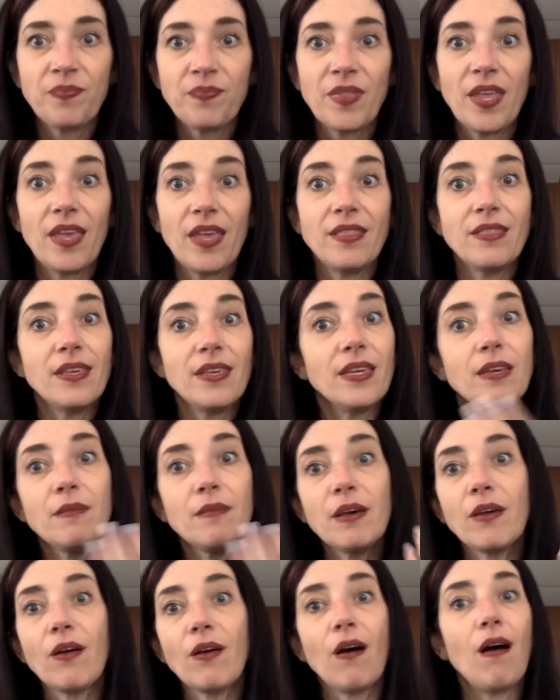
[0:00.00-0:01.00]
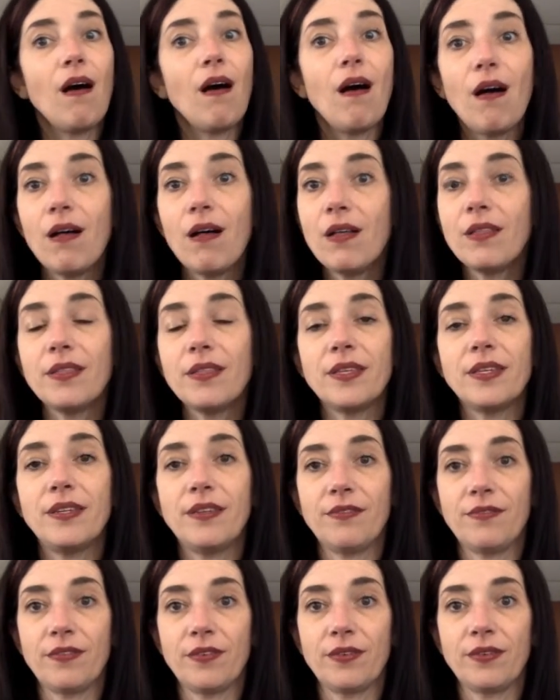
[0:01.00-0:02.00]
And think about all the
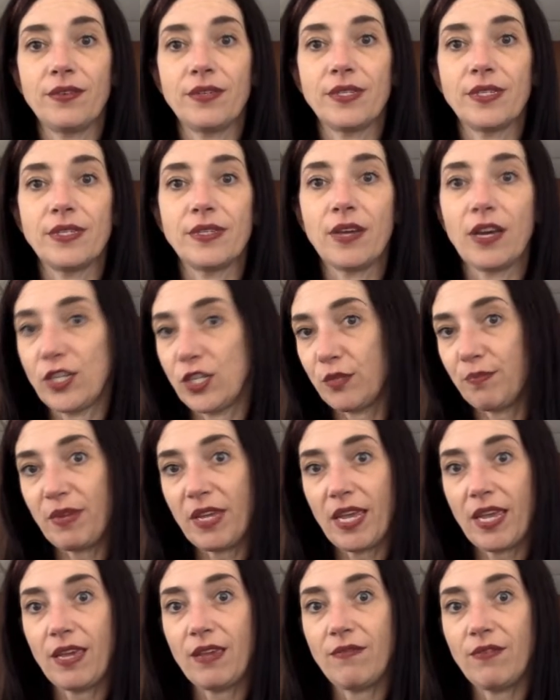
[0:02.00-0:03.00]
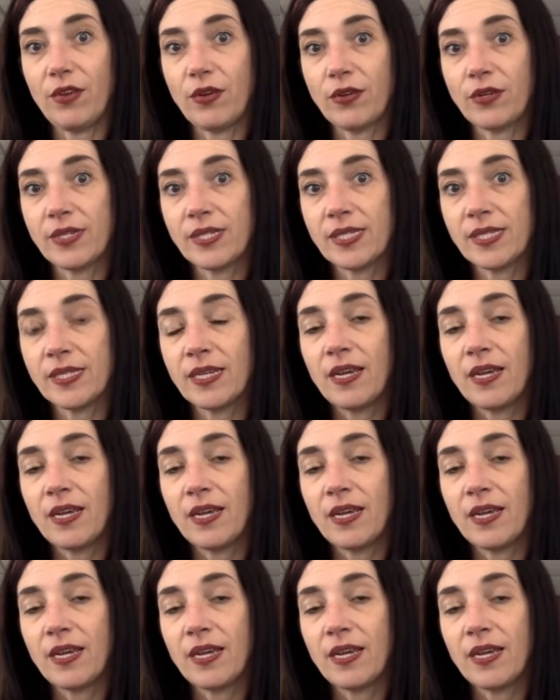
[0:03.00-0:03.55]
different touch behaviors,